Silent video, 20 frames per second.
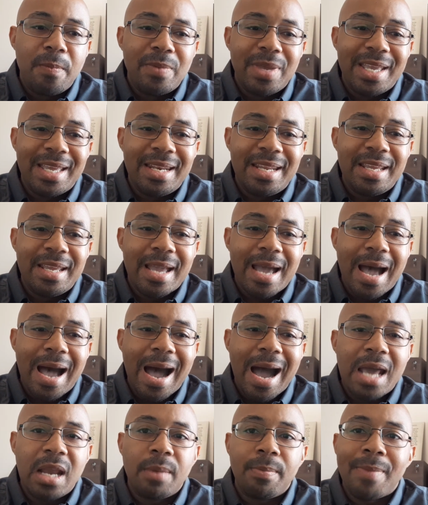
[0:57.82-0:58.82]
any
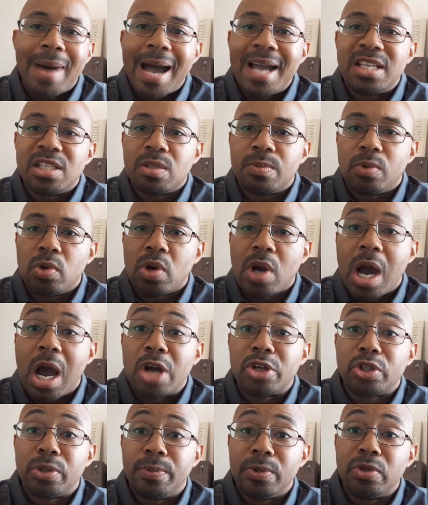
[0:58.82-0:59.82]
itemizable
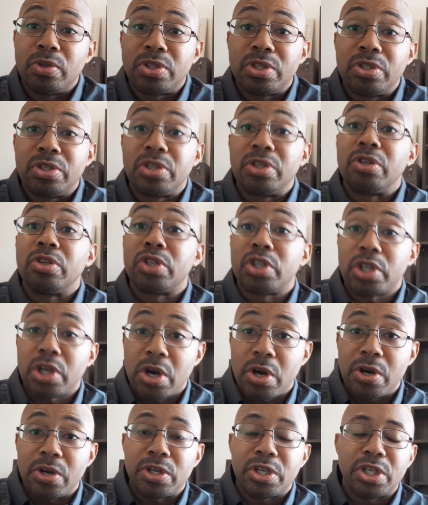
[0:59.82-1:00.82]
contributions to your
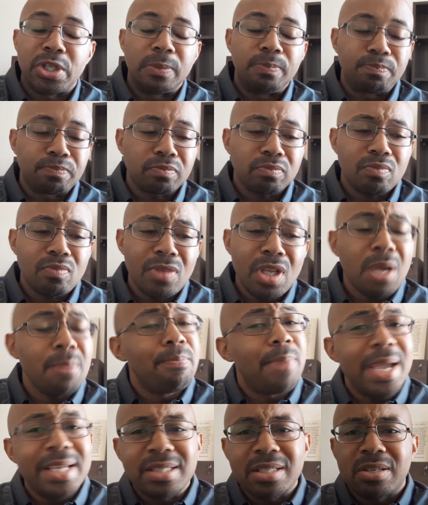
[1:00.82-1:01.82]
church
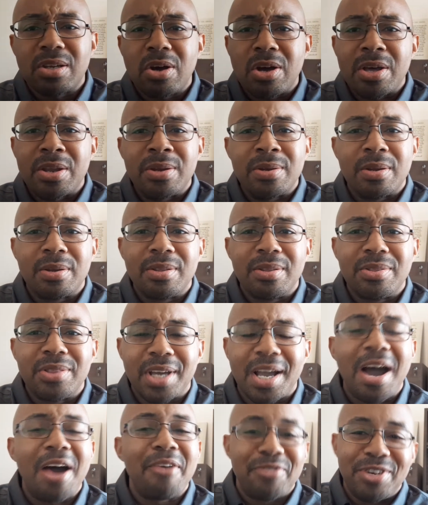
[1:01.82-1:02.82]
based on the
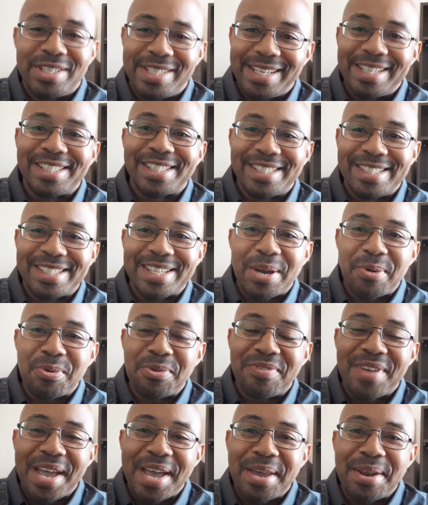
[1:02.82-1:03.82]
conversations that
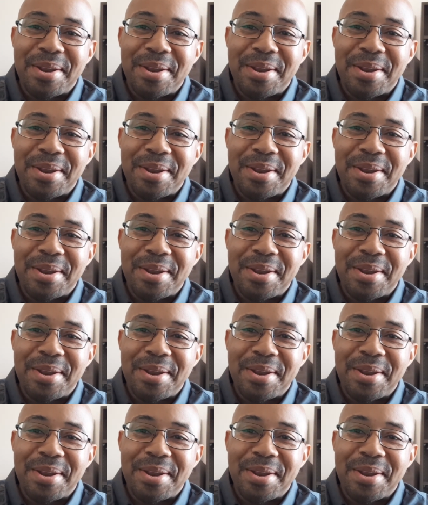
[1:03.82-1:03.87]
we've had